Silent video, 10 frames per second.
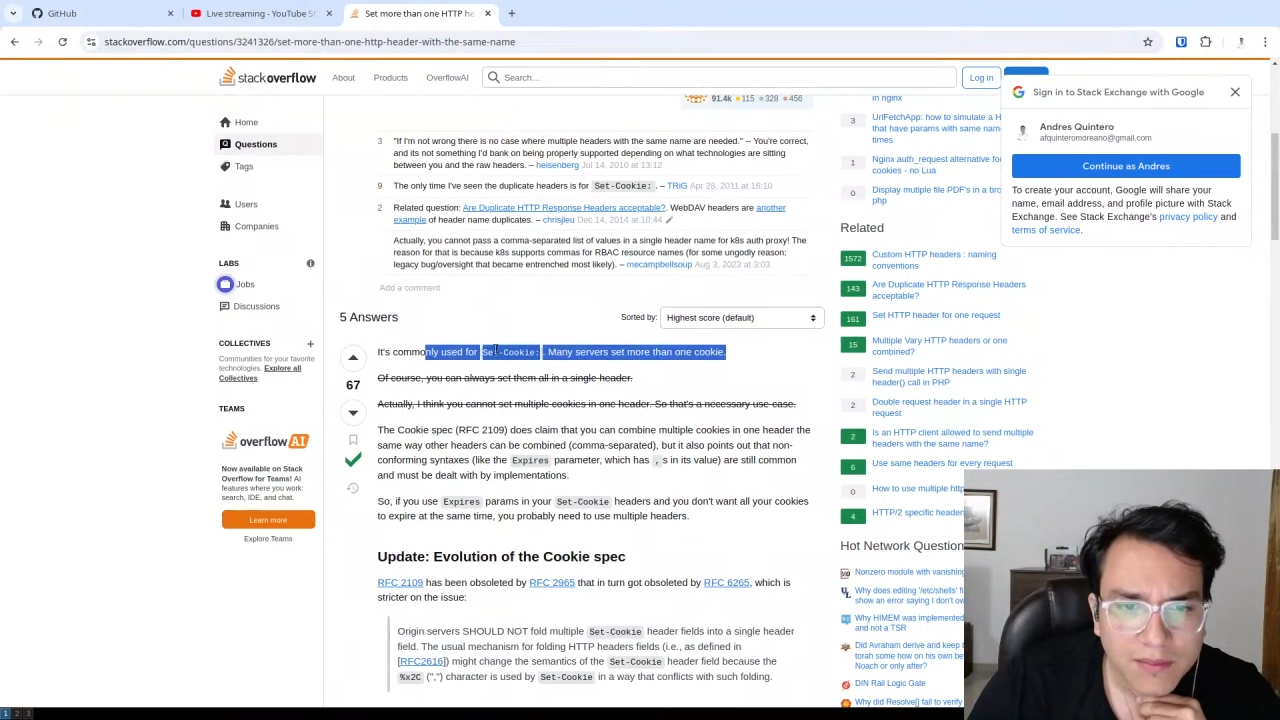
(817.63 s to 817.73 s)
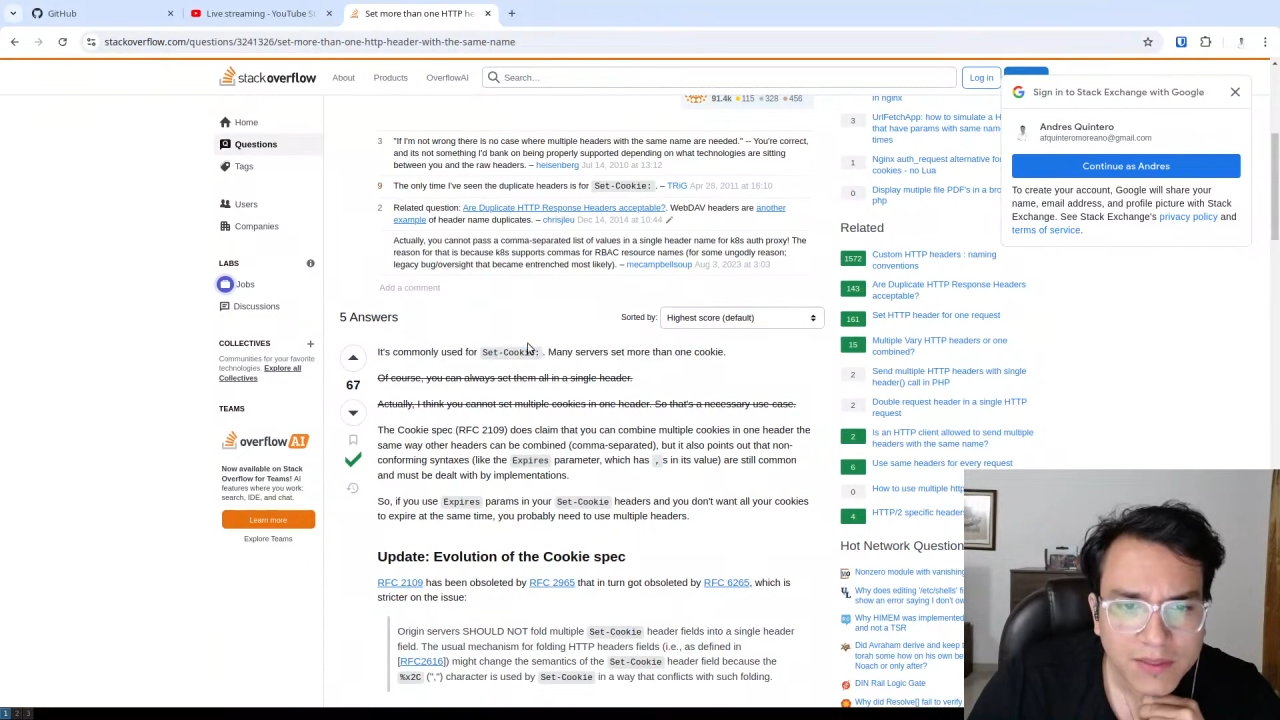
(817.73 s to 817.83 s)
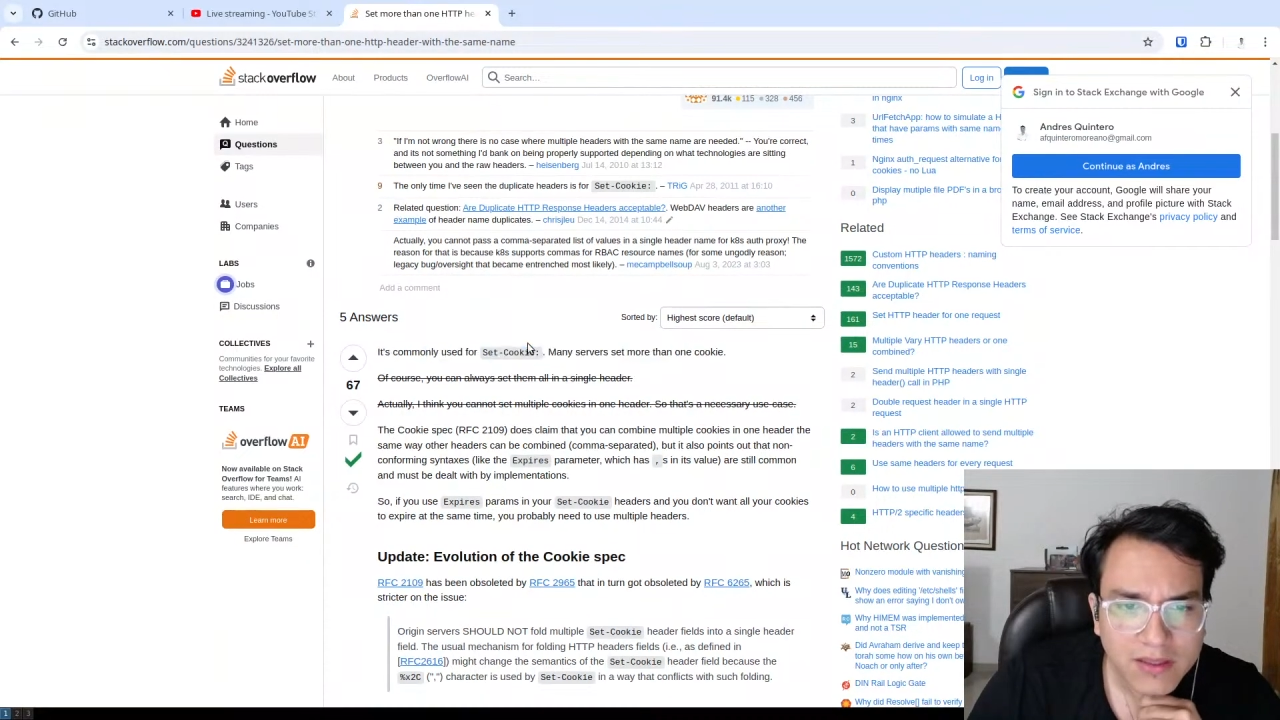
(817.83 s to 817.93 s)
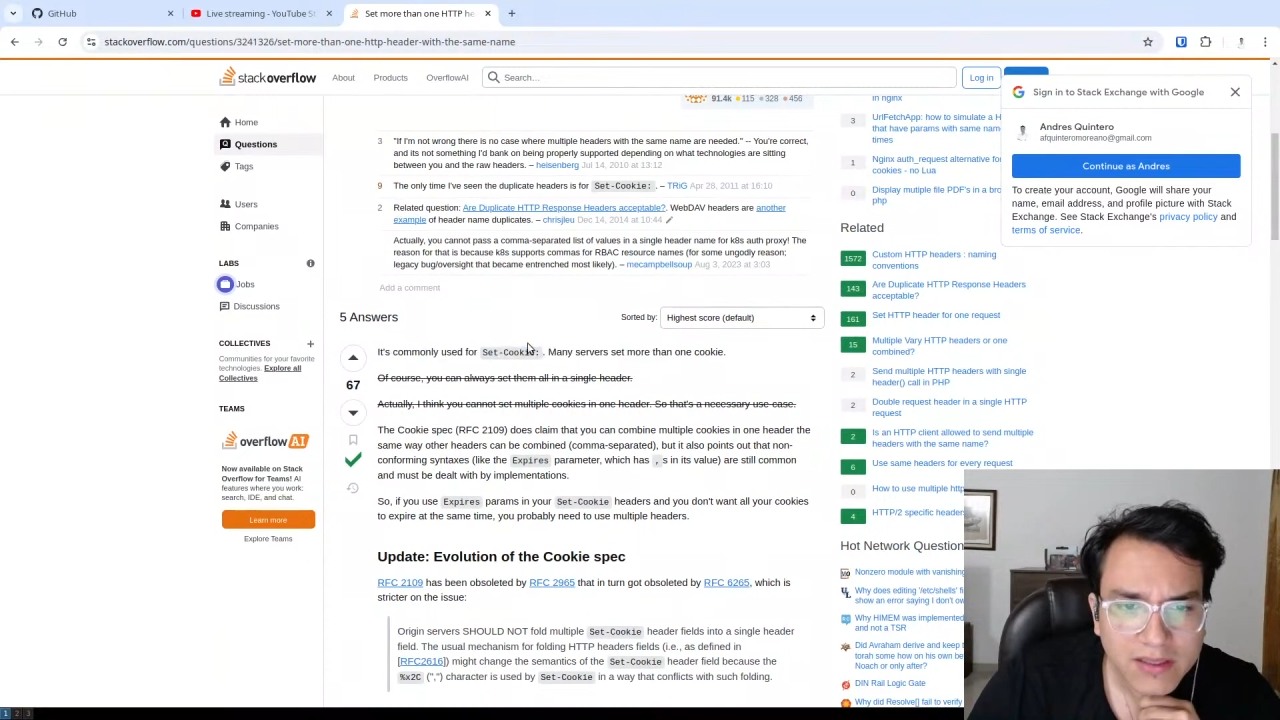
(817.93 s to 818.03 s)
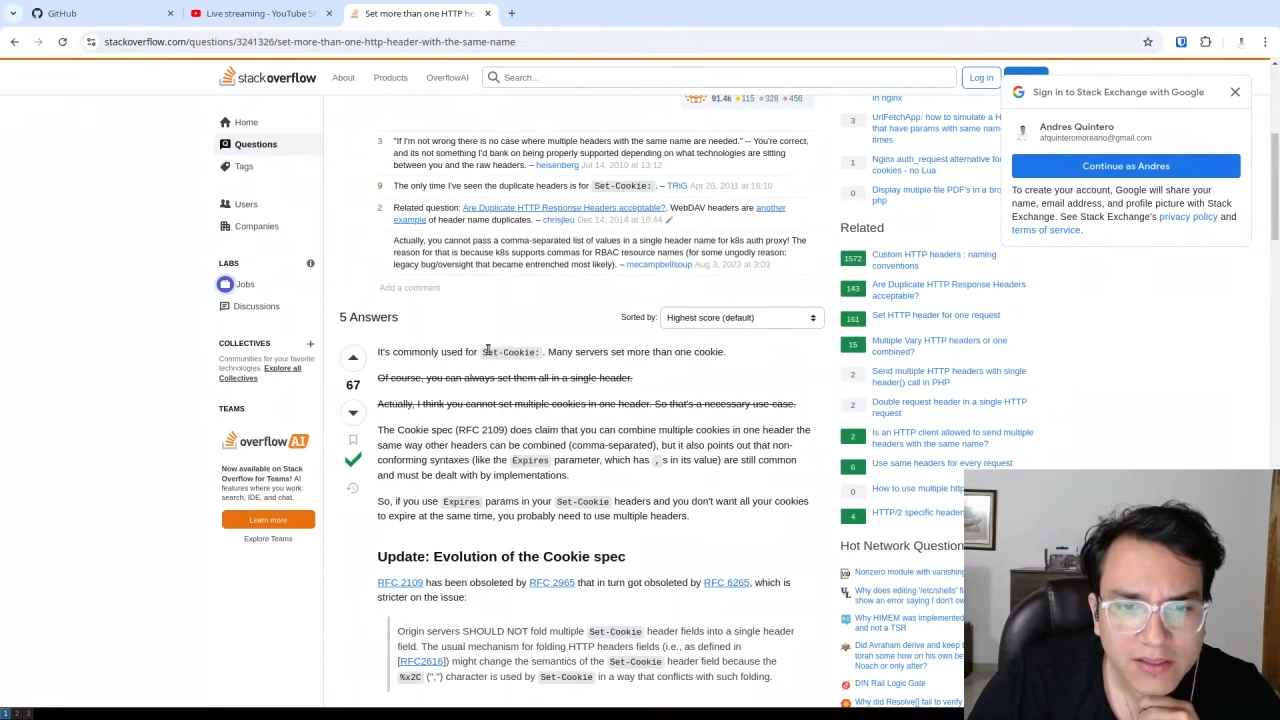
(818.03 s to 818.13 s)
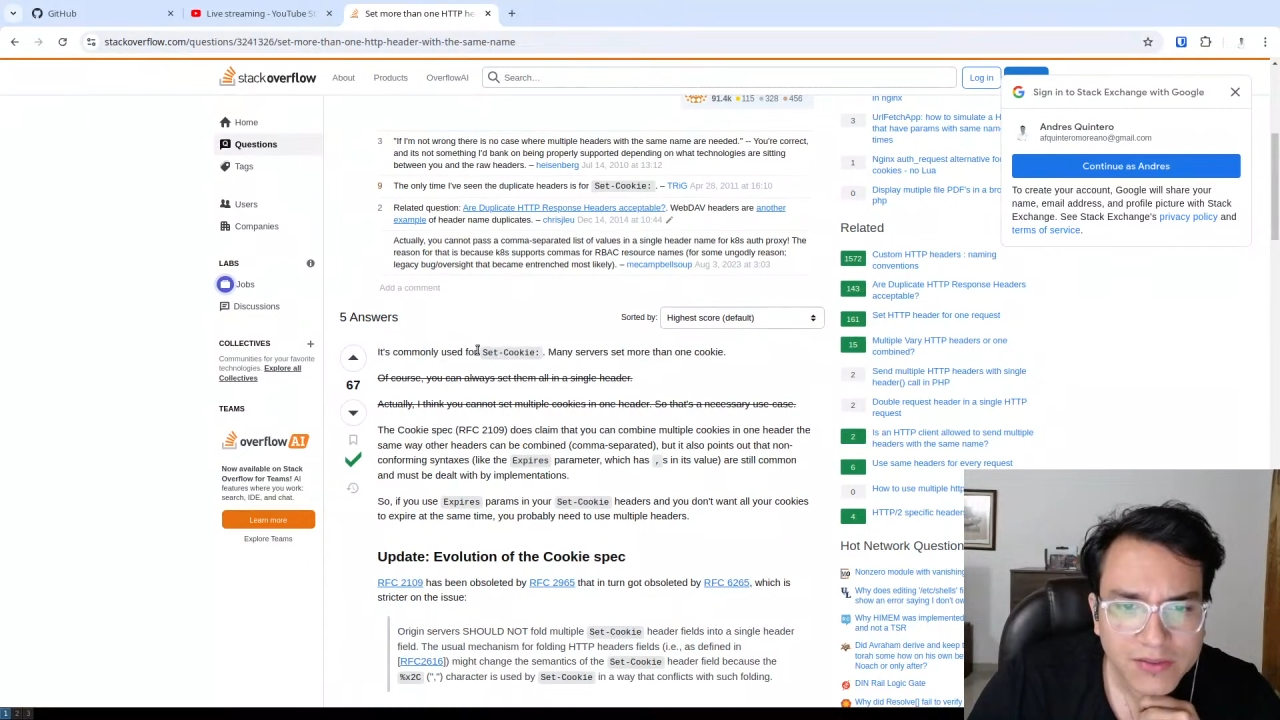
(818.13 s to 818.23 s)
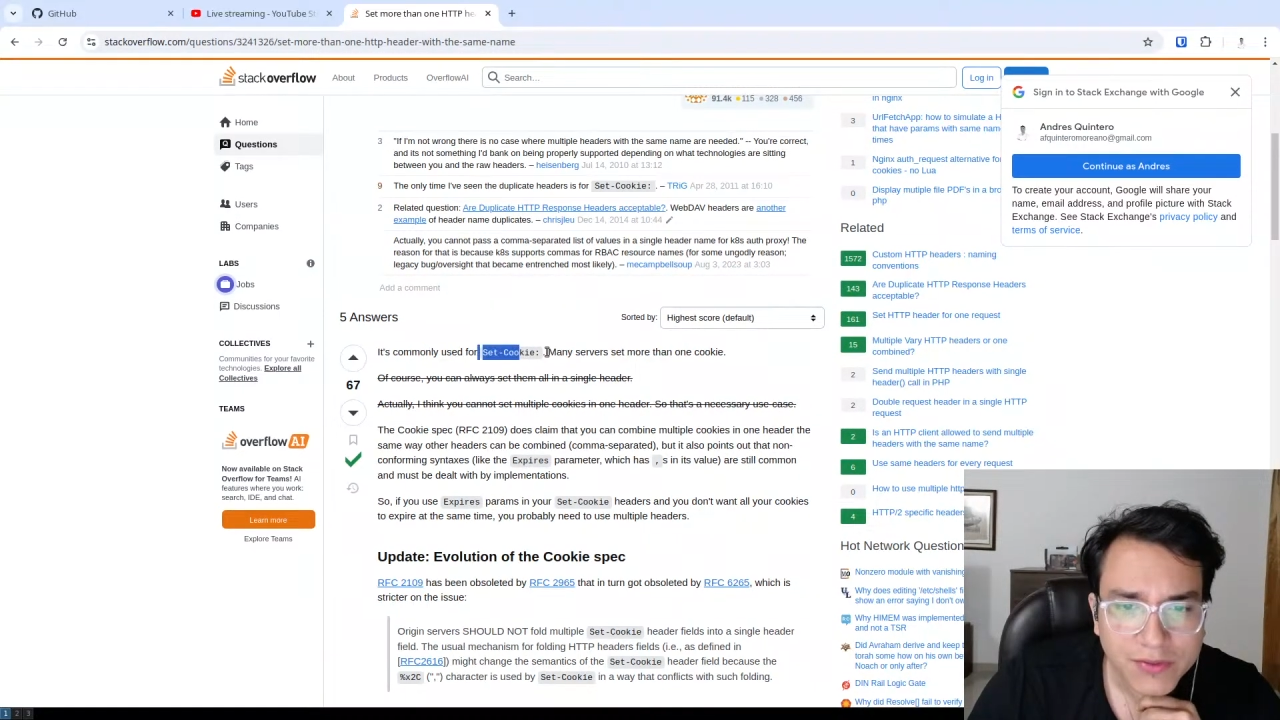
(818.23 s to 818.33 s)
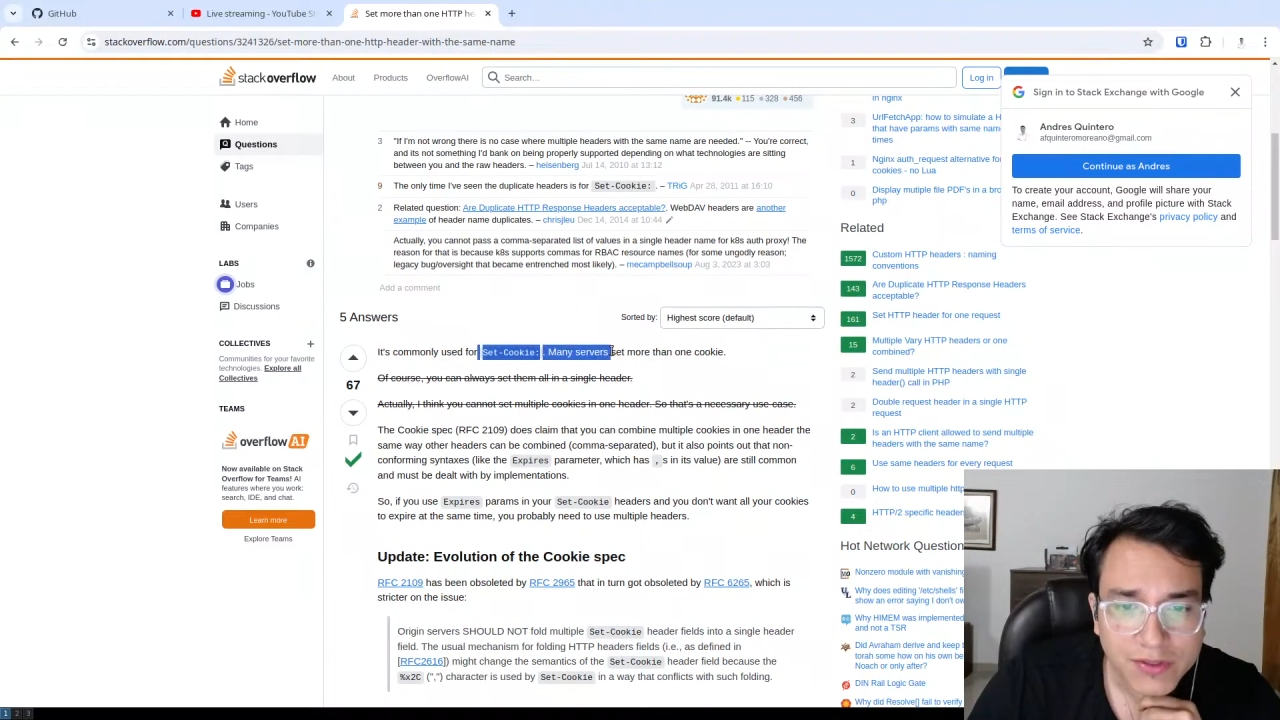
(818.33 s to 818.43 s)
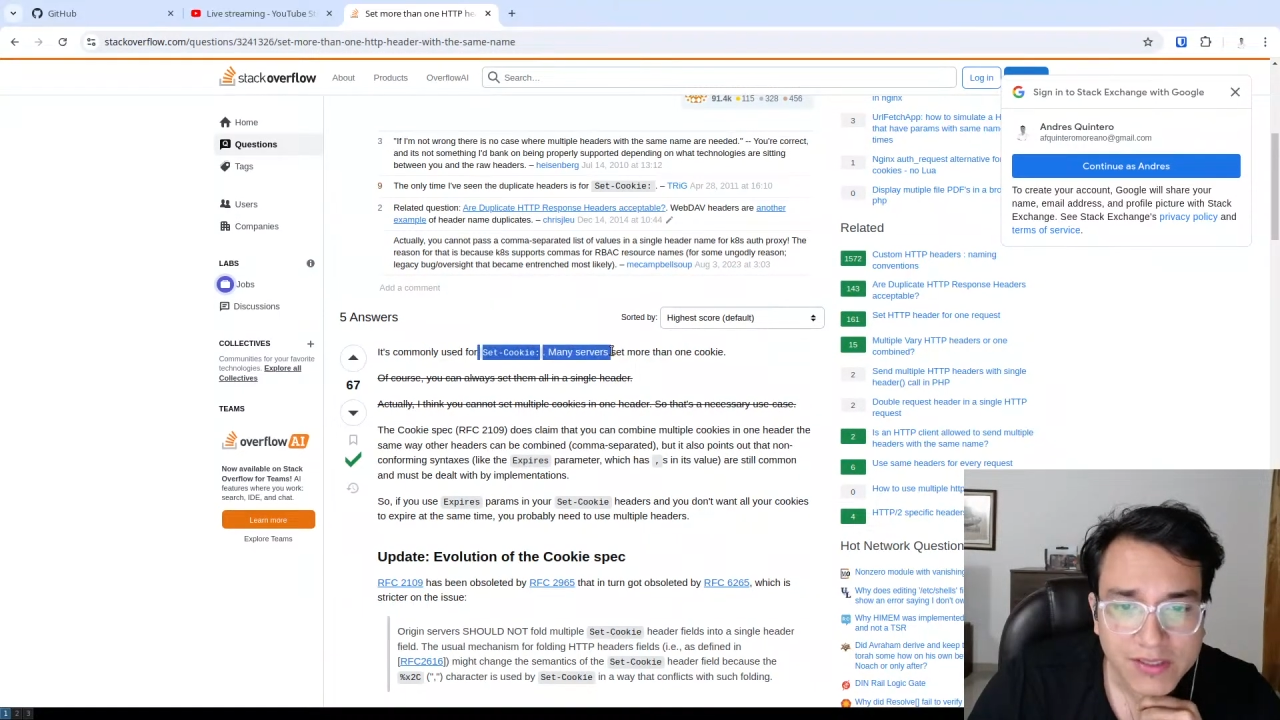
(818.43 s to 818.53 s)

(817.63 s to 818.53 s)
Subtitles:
used for set